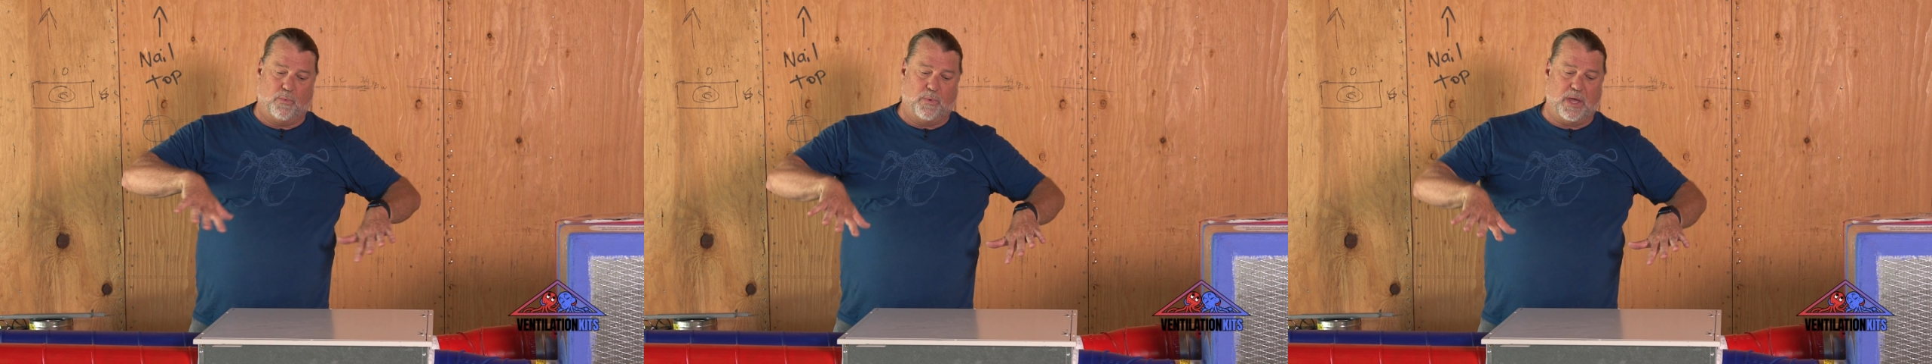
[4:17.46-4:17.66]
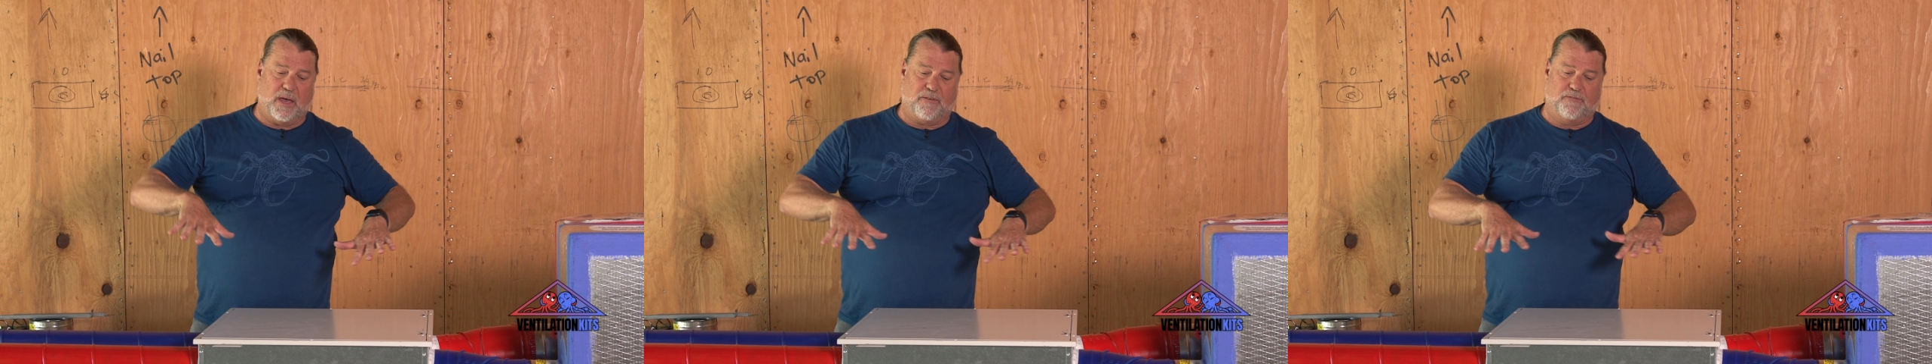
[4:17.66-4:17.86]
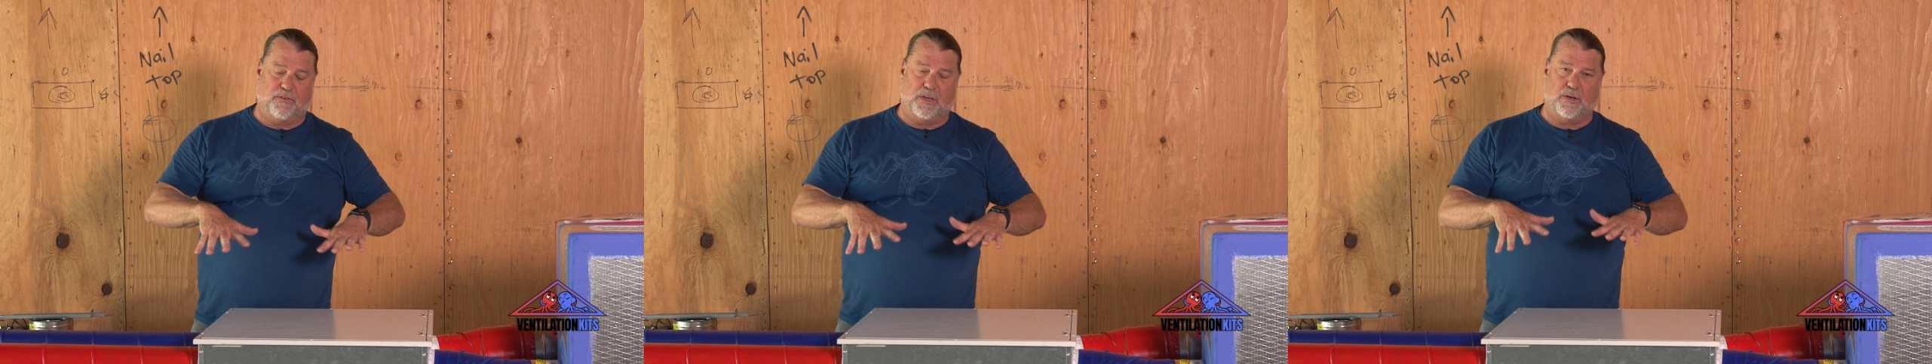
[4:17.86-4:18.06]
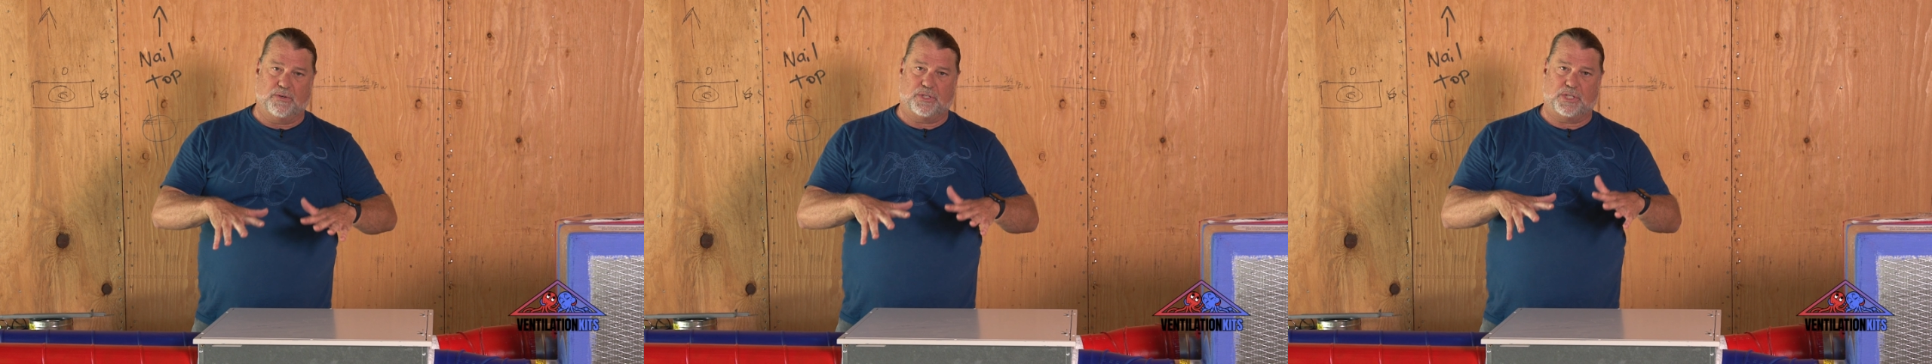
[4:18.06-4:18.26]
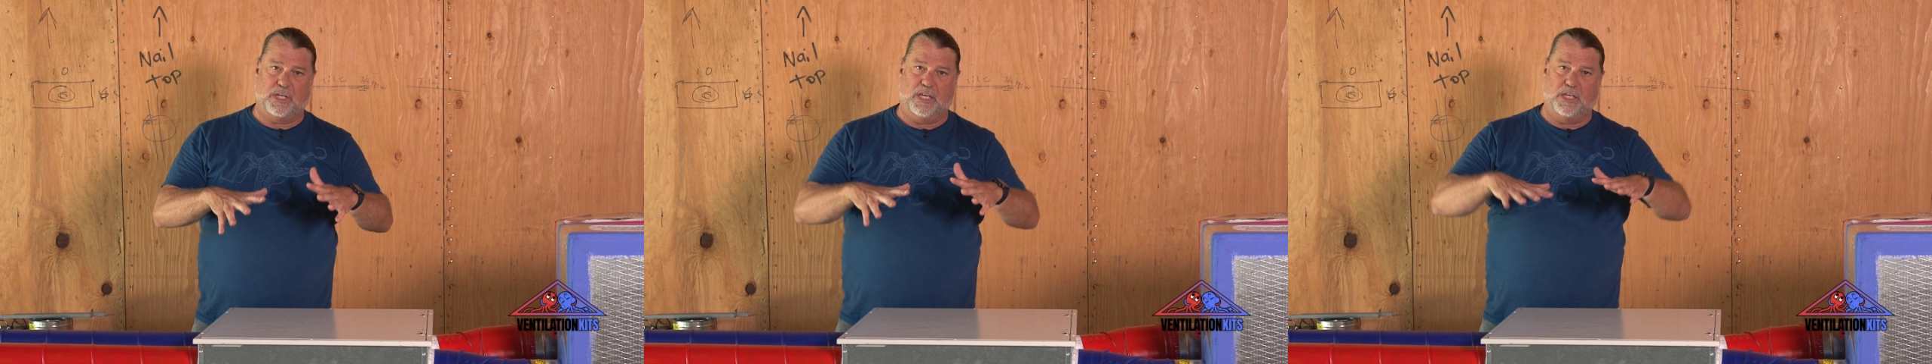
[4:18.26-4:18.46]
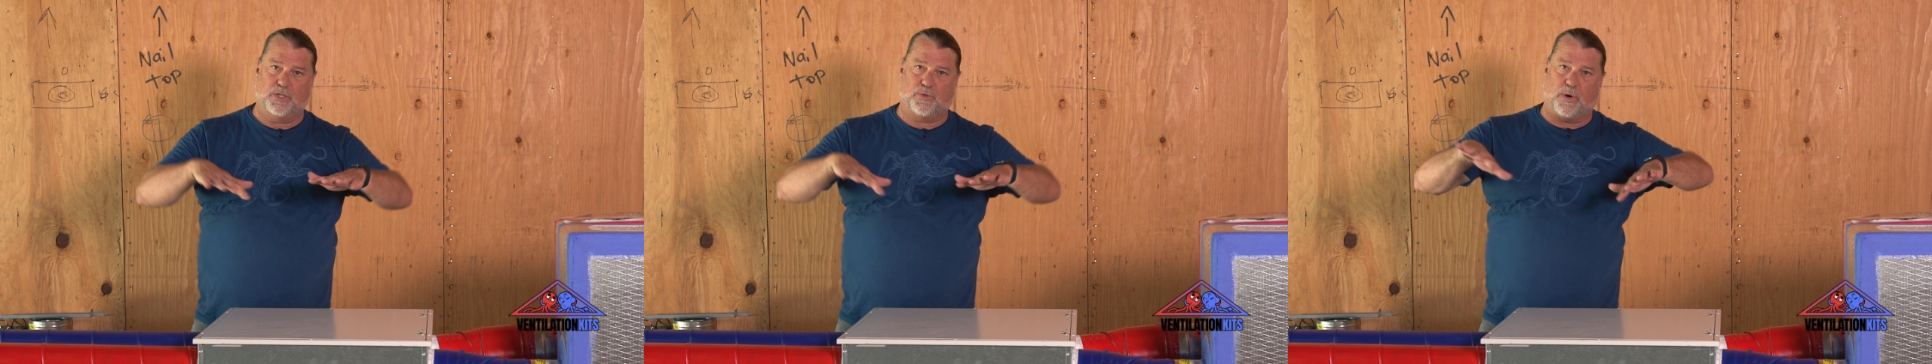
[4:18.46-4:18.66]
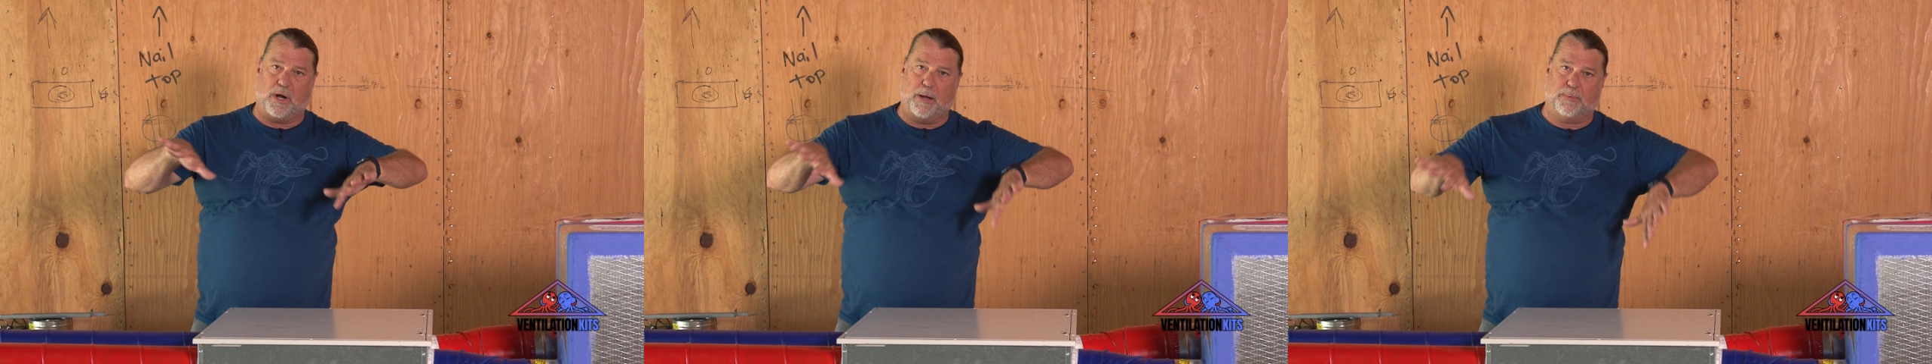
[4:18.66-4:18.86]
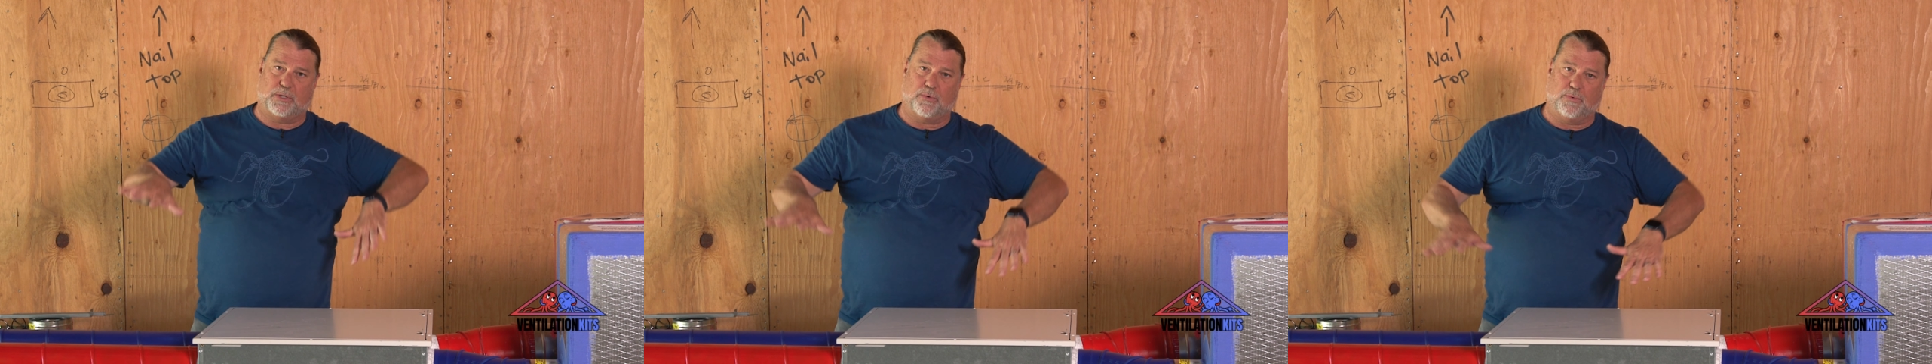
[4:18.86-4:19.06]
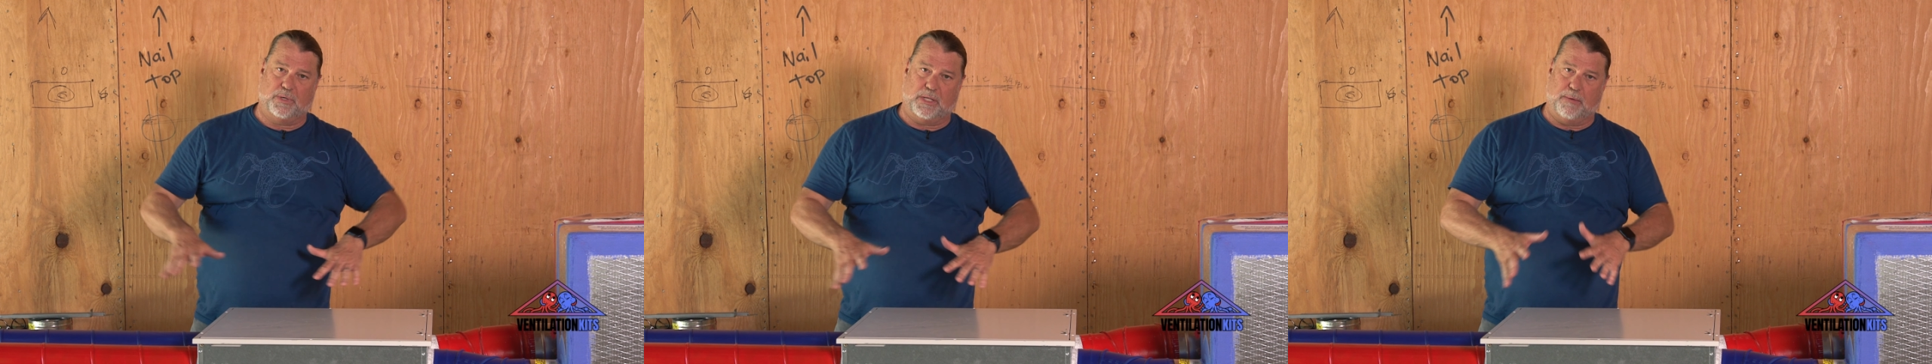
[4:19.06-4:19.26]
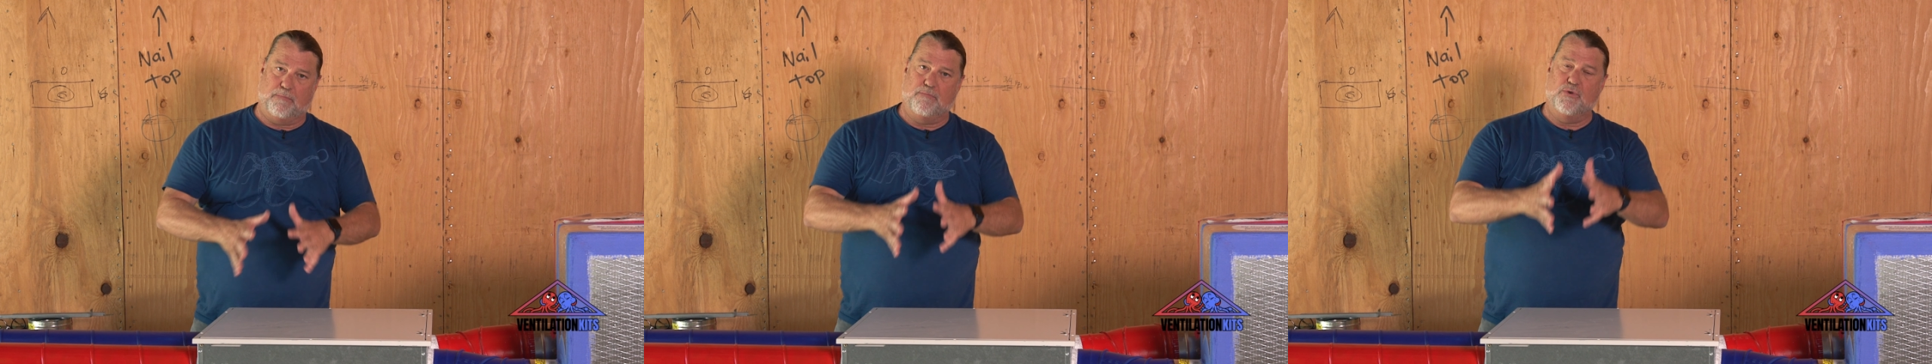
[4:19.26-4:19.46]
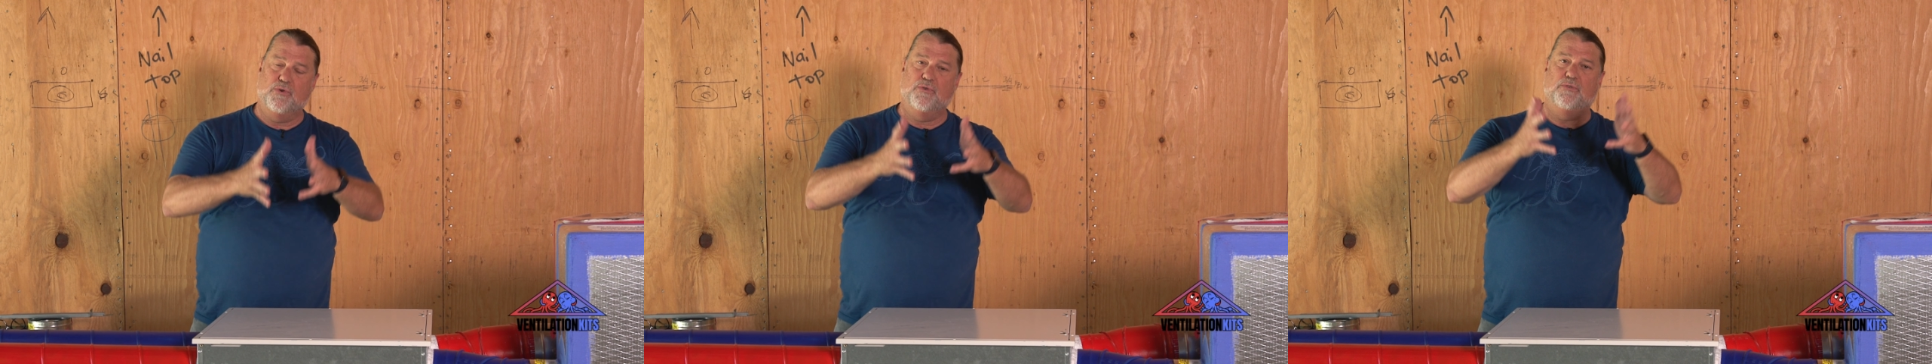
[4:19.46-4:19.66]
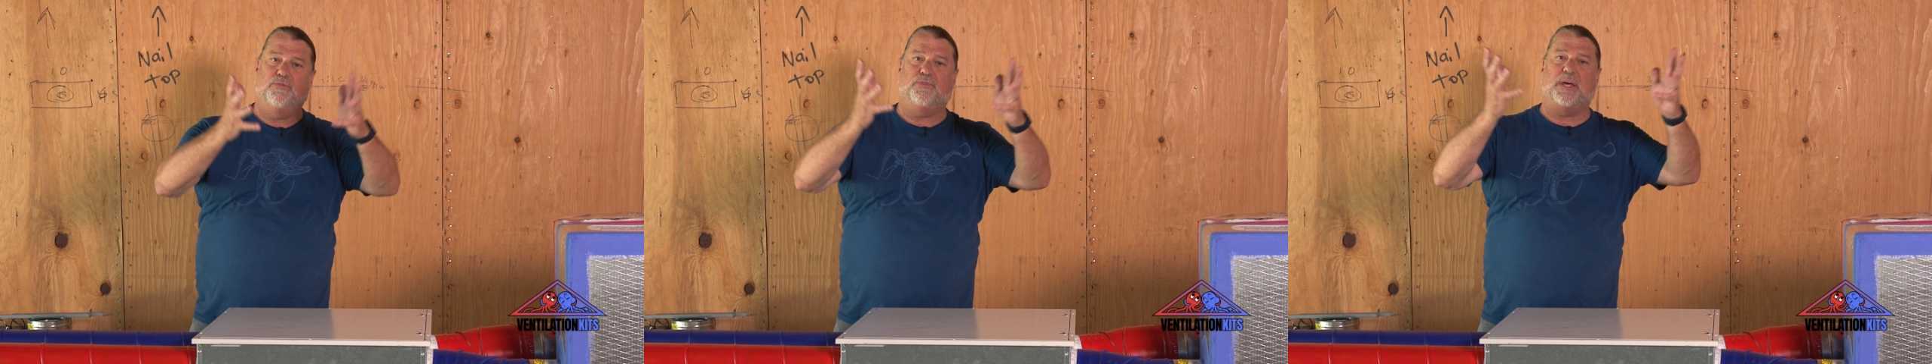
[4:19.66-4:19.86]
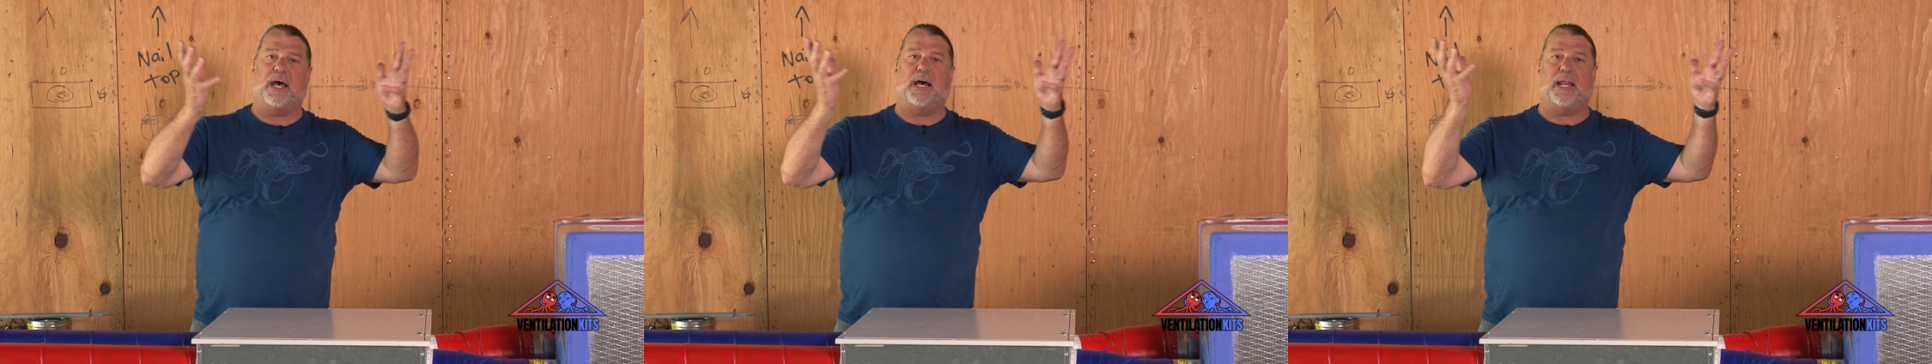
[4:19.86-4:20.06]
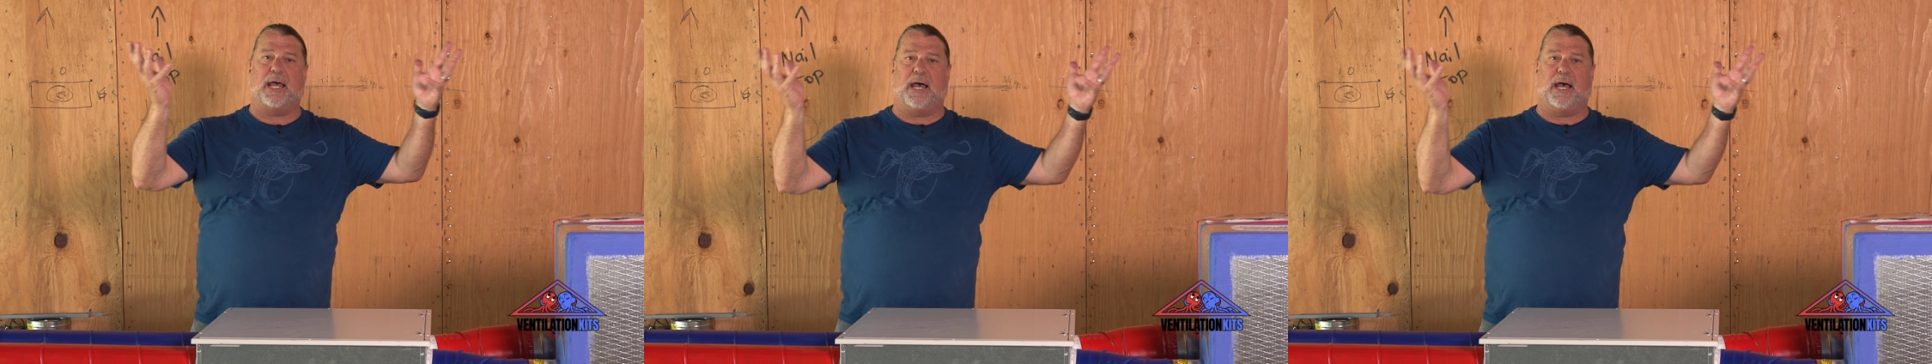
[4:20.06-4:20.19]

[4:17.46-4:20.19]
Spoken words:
when we have VOCs, we're able to really move that